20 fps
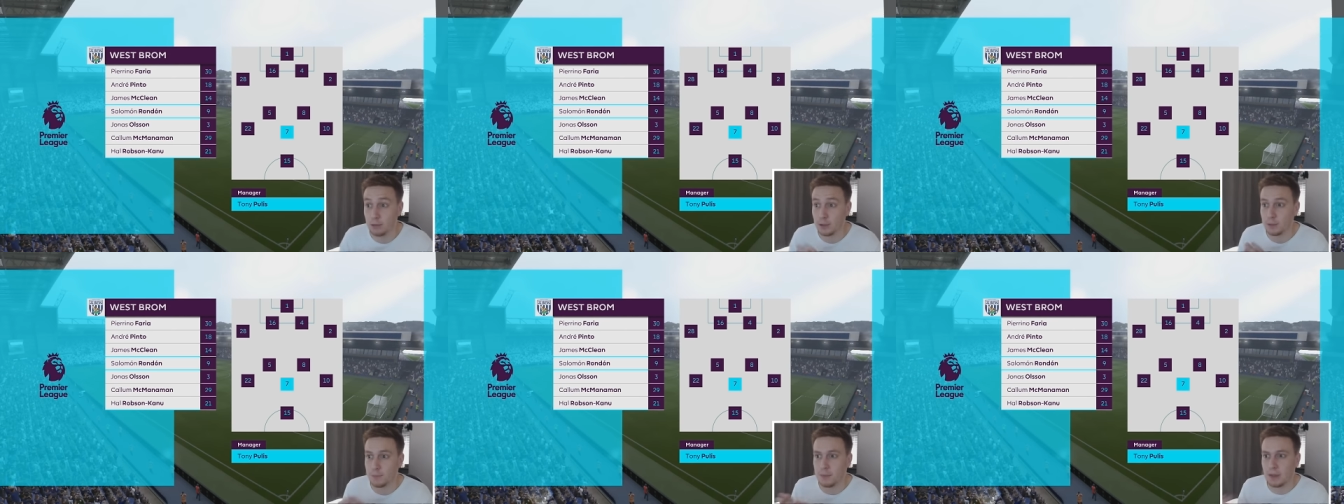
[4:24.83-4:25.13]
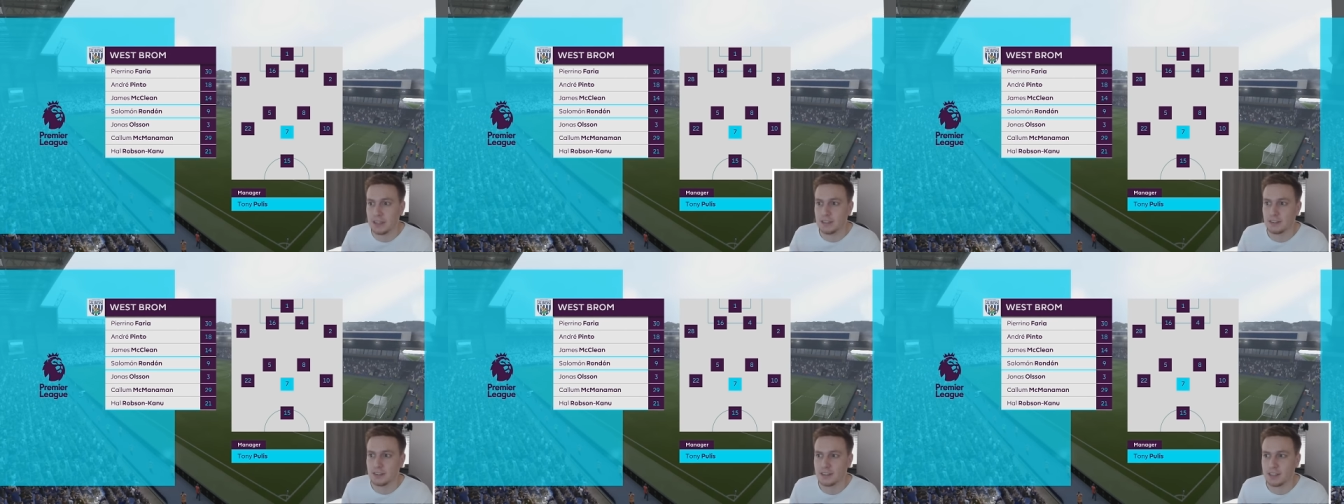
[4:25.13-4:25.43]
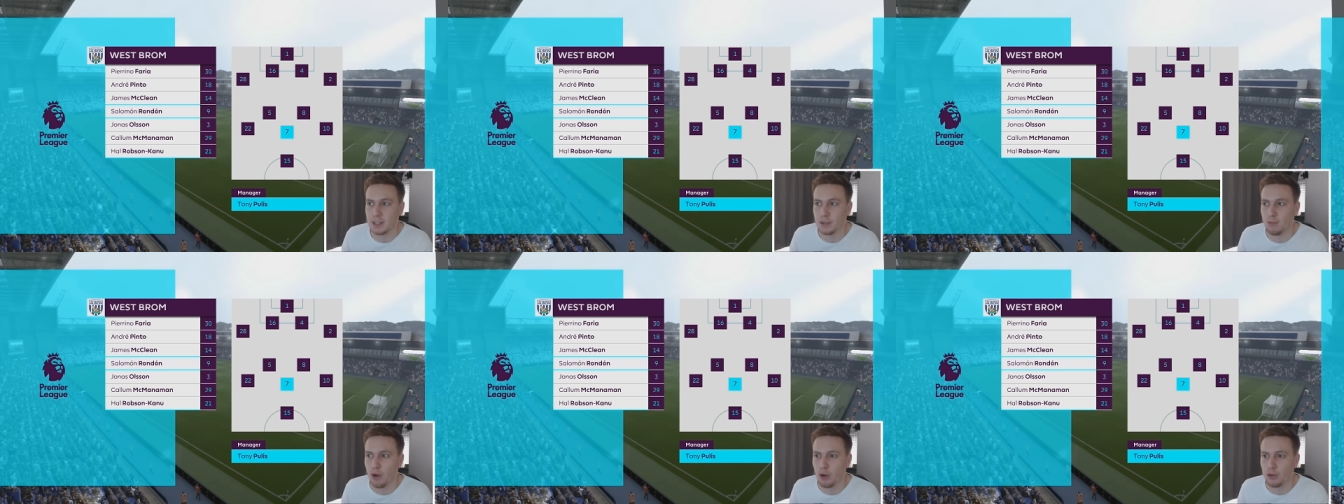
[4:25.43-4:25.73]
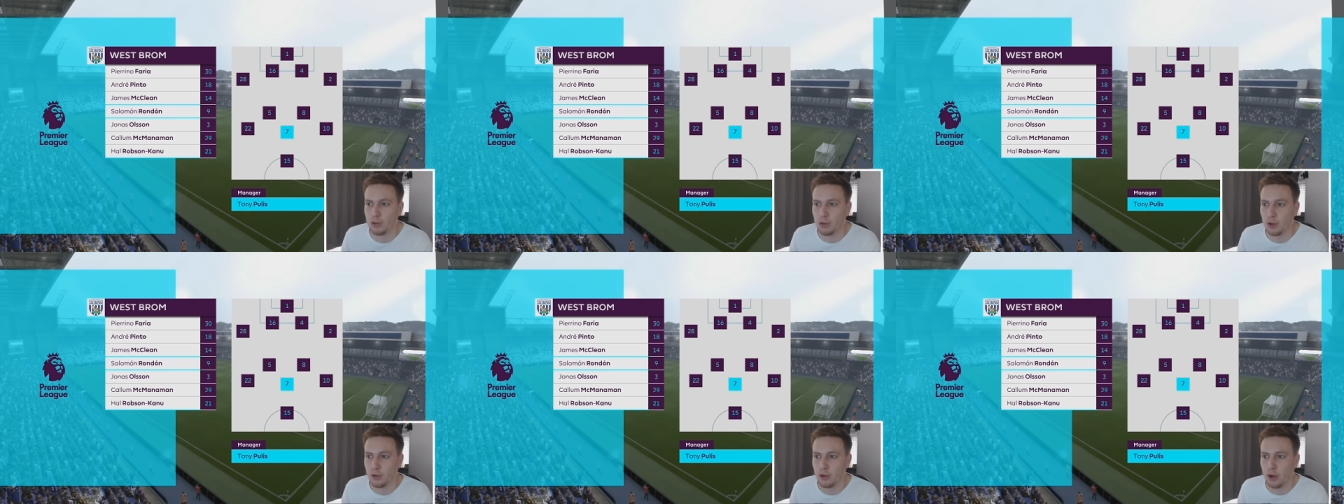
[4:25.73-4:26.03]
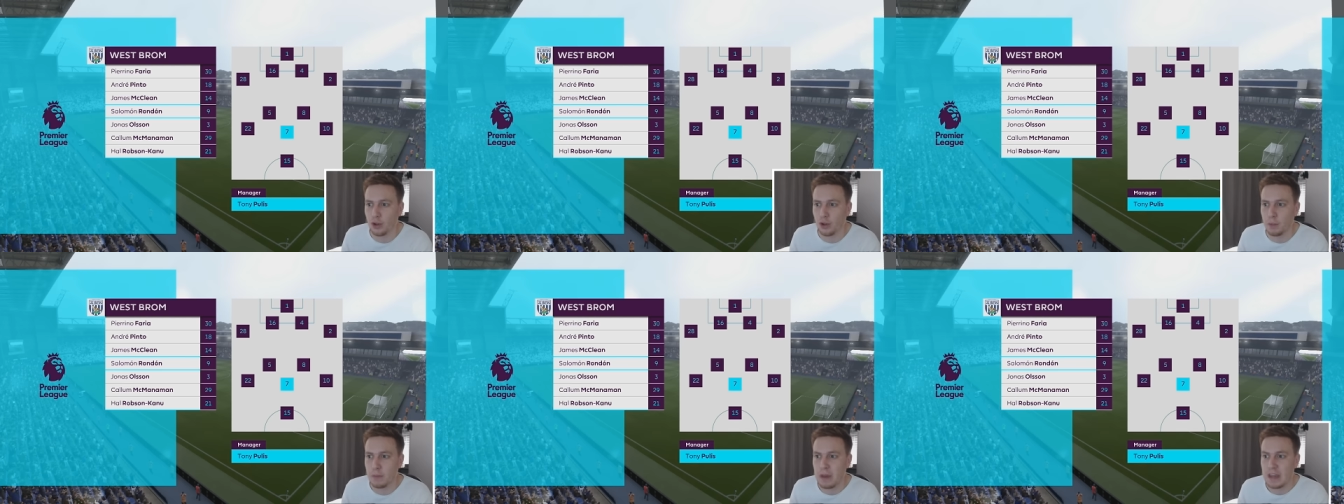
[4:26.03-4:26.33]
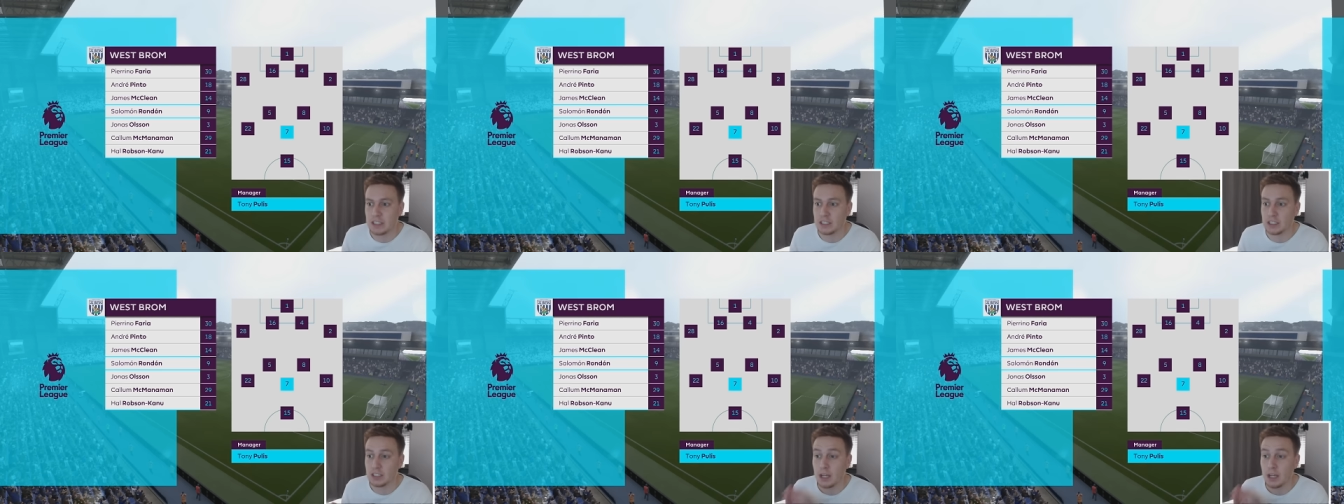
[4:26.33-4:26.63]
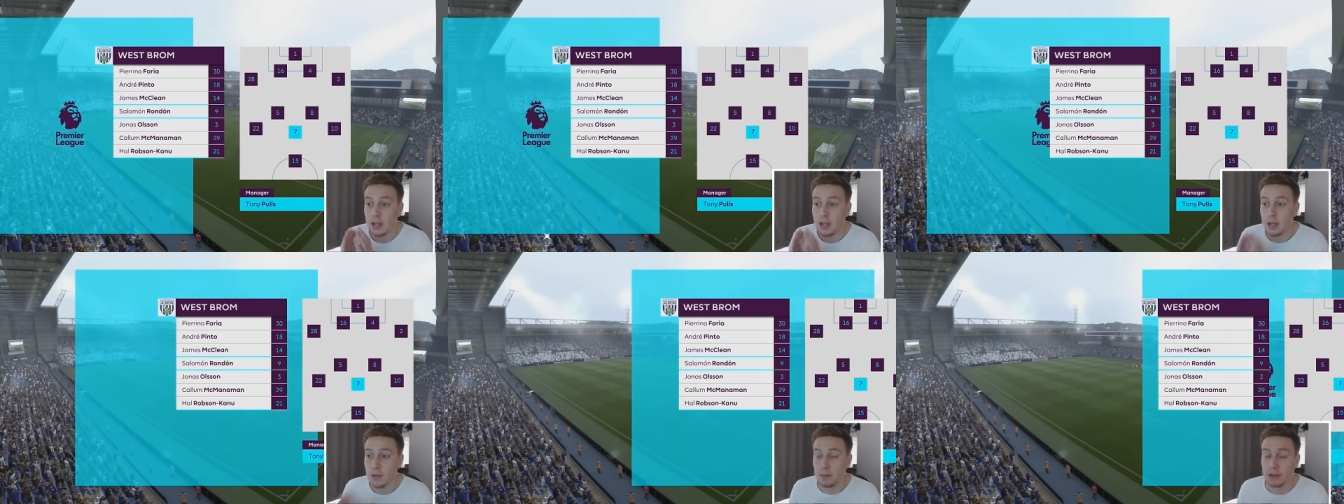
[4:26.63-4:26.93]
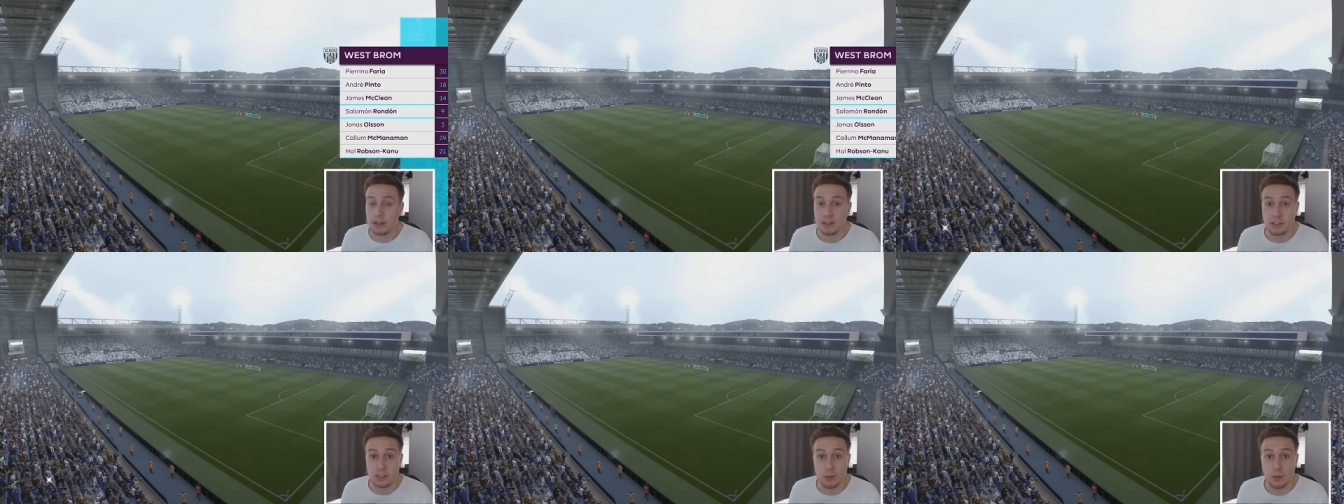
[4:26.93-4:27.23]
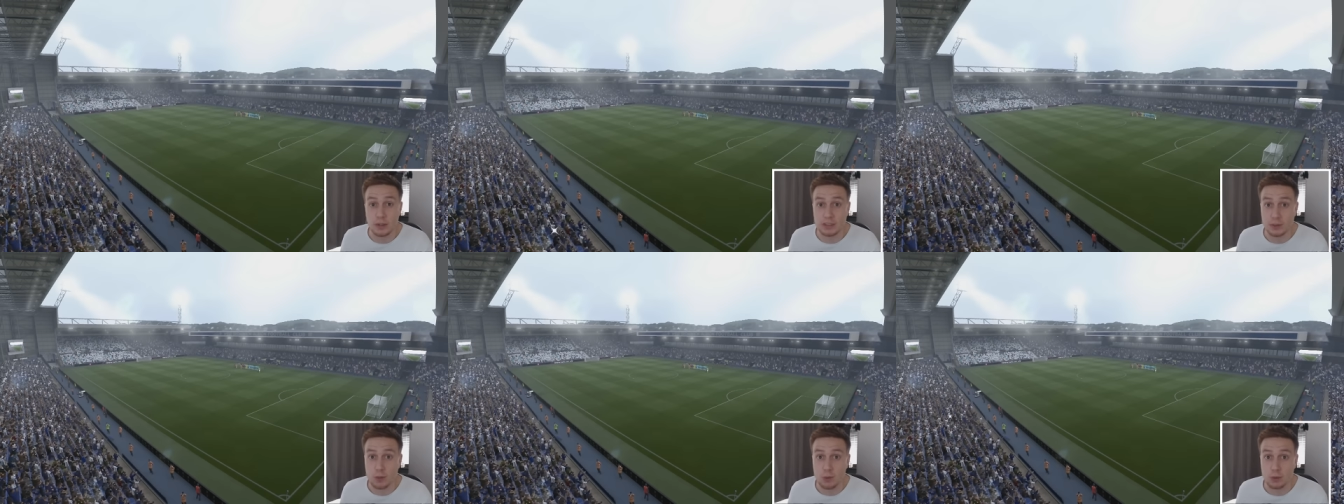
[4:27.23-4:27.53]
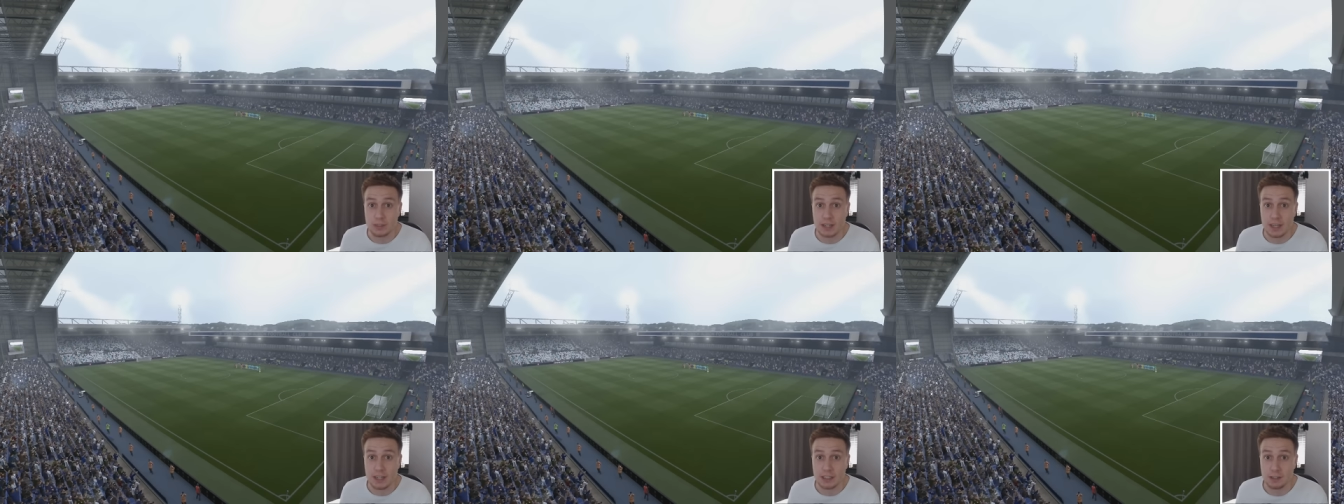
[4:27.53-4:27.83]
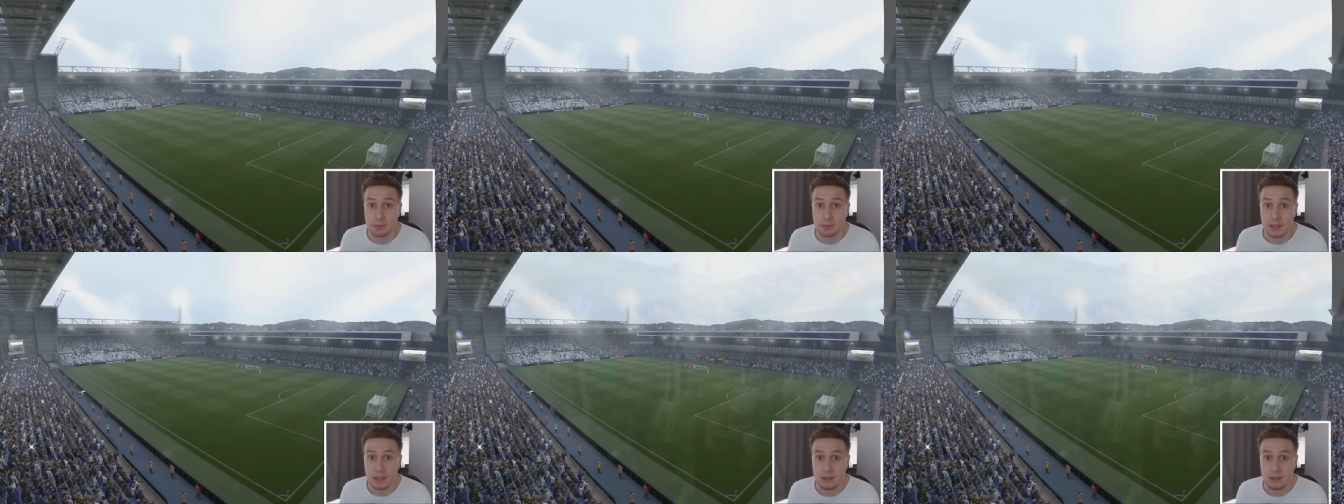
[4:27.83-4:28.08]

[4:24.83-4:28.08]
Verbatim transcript: I'm just pleased to see Rondon on the bench because he always scores against